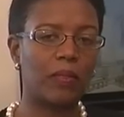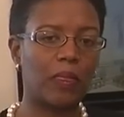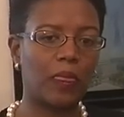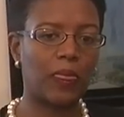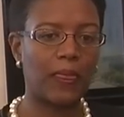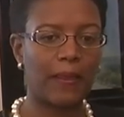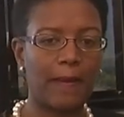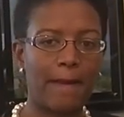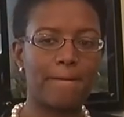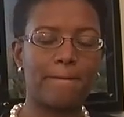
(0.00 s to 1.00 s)

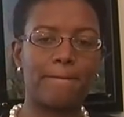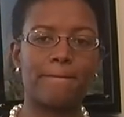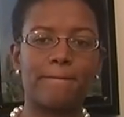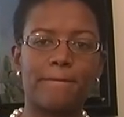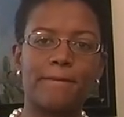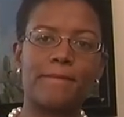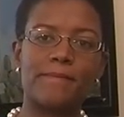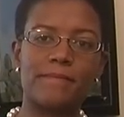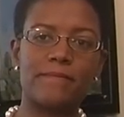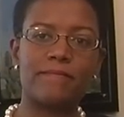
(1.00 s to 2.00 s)

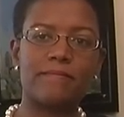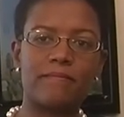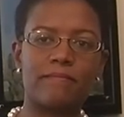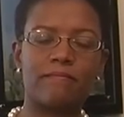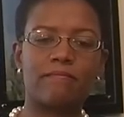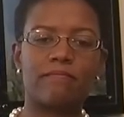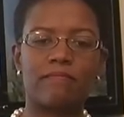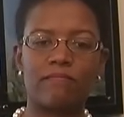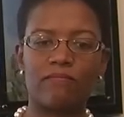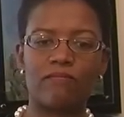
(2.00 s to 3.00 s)

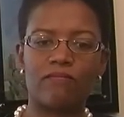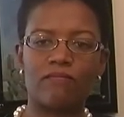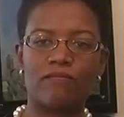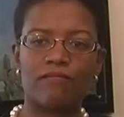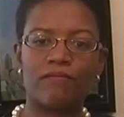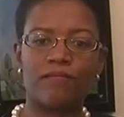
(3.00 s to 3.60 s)
(not speaking)